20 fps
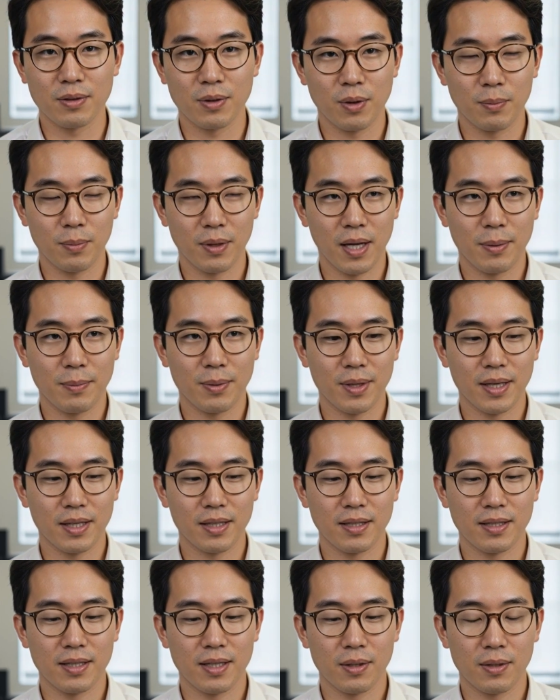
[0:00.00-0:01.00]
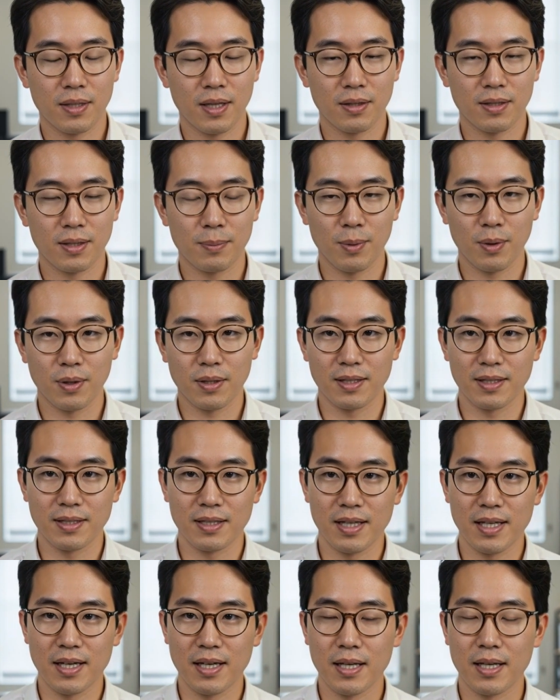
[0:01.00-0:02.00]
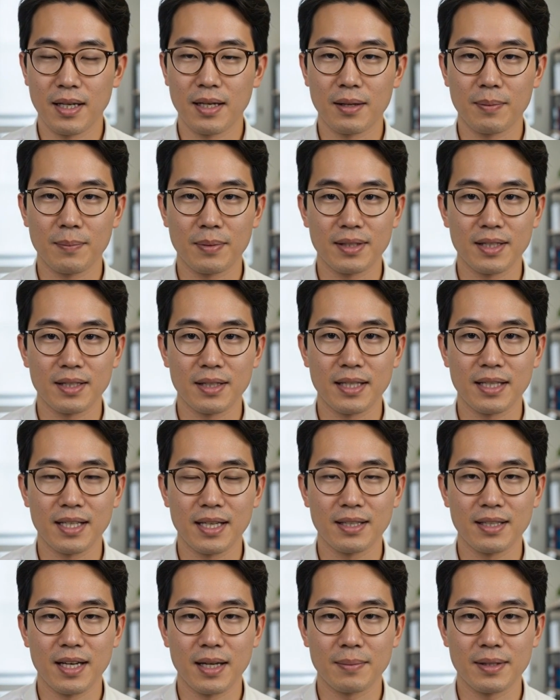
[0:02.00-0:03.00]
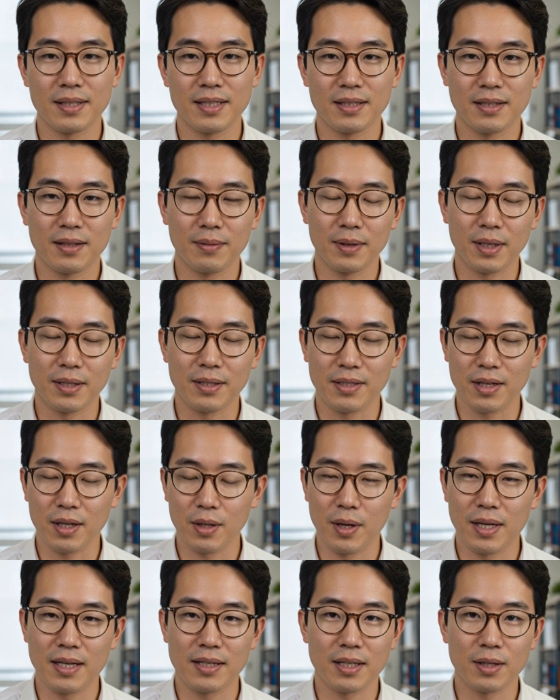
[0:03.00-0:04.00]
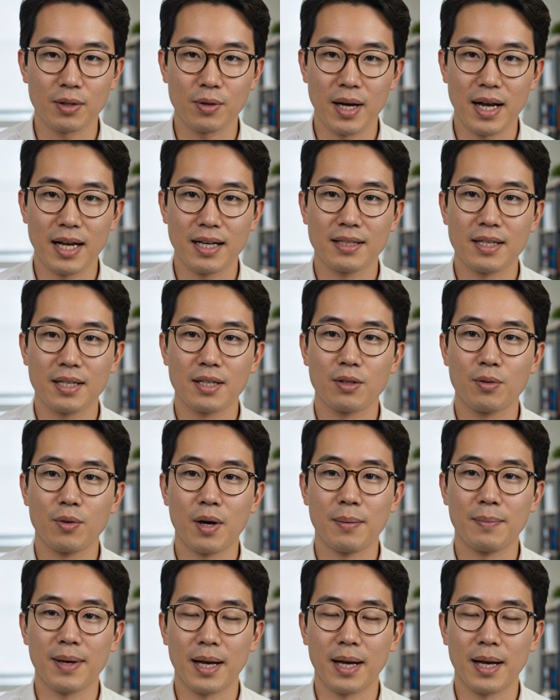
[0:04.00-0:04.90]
normal operation the hotel supports, but the cleaning assignment system doesn't correctly track that a swap